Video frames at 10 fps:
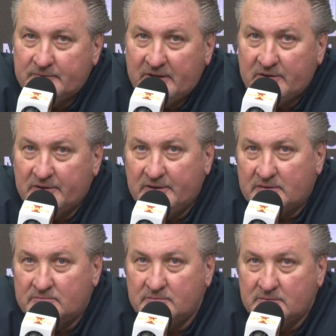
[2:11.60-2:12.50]
they're
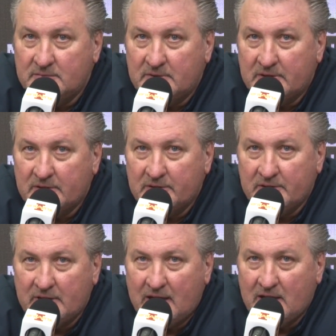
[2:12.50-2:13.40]
good. They're
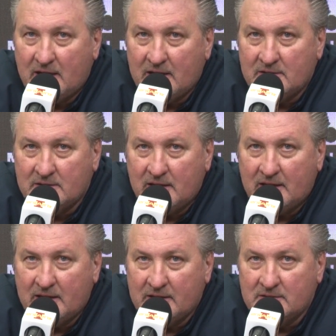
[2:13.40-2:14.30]
good. I
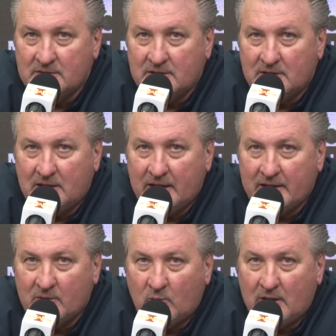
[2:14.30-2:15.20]
I I
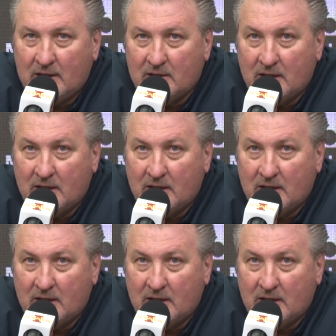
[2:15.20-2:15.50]
I admire,